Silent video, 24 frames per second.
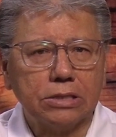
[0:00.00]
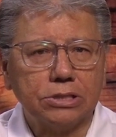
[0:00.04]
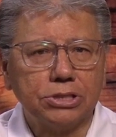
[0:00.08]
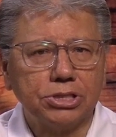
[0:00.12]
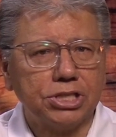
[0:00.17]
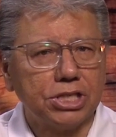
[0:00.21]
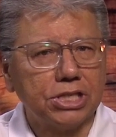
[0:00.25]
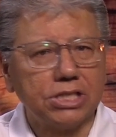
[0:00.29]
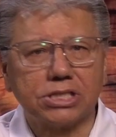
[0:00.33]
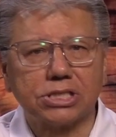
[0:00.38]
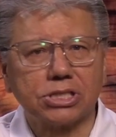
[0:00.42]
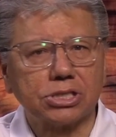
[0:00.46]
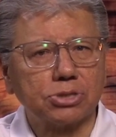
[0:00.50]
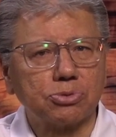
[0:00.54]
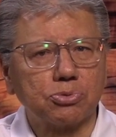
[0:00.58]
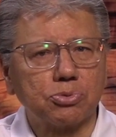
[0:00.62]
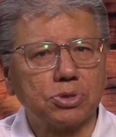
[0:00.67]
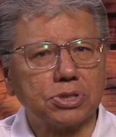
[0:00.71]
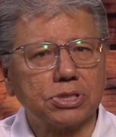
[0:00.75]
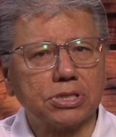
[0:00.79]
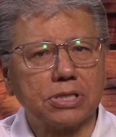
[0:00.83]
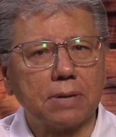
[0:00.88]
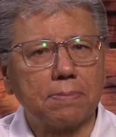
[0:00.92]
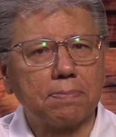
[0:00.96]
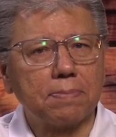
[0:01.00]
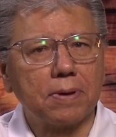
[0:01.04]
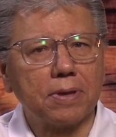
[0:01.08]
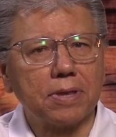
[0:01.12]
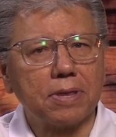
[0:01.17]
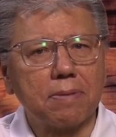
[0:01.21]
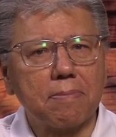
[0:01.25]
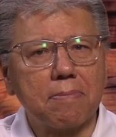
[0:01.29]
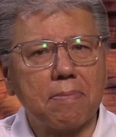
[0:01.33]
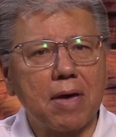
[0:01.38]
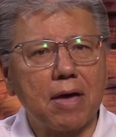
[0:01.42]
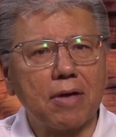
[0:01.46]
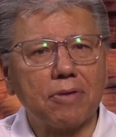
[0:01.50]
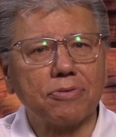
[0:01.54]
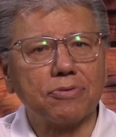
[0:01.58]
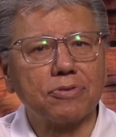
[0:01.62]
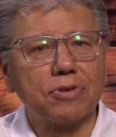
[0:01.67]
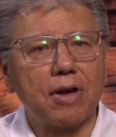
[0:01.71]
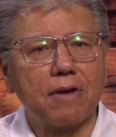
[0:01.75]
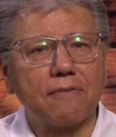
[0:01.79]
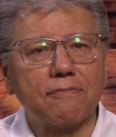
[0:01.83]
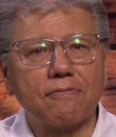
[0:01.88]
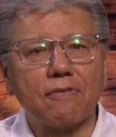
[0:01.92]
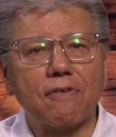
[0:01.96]
Jesus was up on the
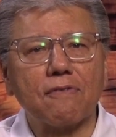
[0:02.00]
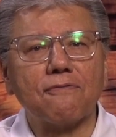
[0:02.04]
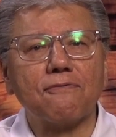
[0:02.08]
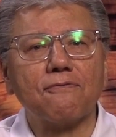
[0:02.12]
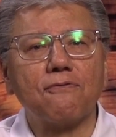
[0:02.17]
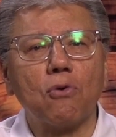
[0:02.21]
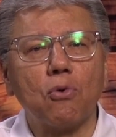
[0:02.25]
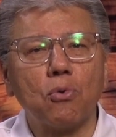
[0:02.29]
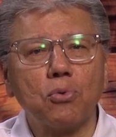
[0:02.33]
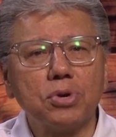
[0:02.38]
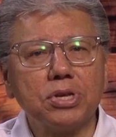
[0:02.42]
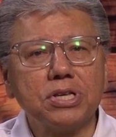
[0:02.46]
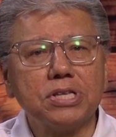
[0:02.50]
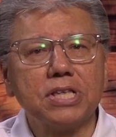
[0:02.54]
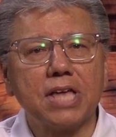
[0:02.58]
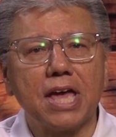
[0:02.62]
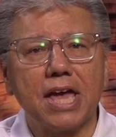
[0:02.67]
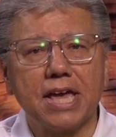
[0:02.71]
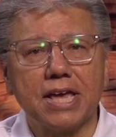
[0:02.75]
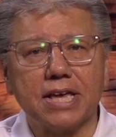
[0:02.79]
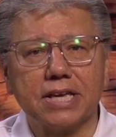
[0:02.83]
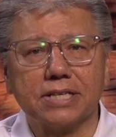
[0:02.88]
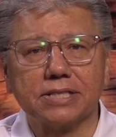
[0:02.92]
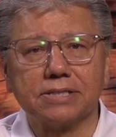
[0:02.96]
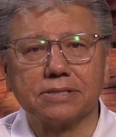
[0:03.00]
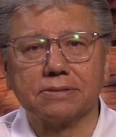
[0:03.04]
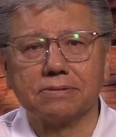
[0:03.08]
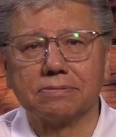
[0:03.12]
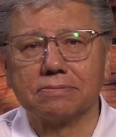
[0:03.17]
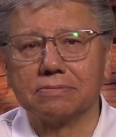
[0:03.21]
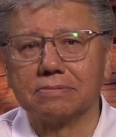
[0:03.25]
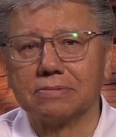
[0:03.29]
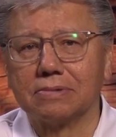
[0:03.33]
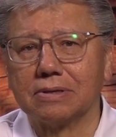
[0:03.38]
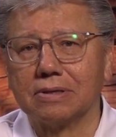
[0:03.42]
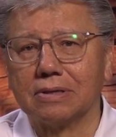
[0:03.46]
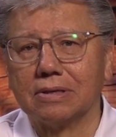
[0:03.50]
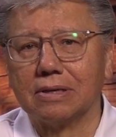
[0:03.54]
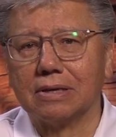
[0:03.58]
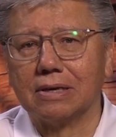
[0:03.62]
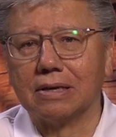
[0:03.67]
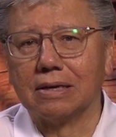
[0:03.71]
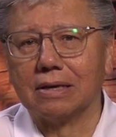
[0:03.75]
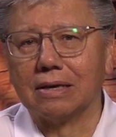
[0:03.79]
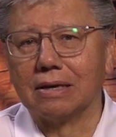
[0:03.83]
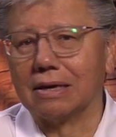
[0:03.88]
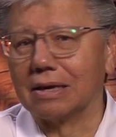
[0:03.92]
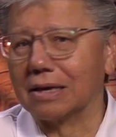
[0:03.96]
mountaintop for 40 days.
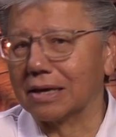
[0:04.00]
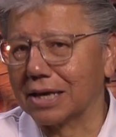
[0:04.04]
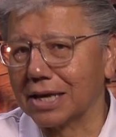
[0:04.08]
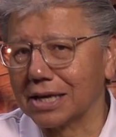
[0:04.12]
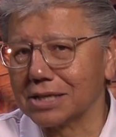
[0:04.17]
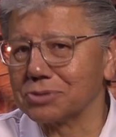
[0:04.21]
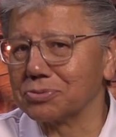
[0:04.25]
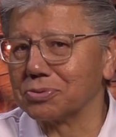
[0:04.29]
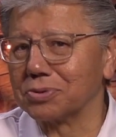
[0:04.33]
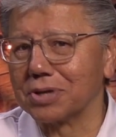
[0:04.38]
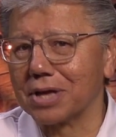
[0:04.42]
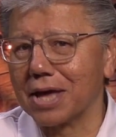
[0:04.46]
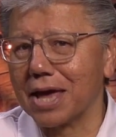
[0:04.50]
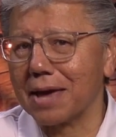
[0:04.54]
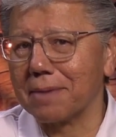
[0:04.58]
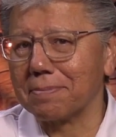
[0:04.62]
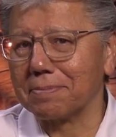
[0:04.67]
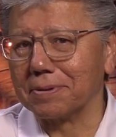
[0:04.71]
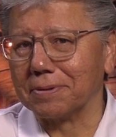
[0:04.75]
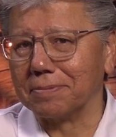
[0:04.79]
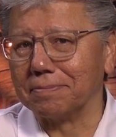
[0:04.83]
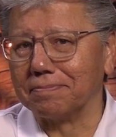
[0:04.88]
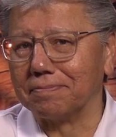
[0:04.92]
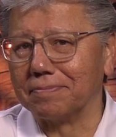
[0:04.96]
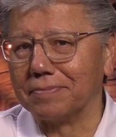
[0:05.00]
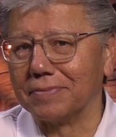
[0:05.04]
And guess what happened?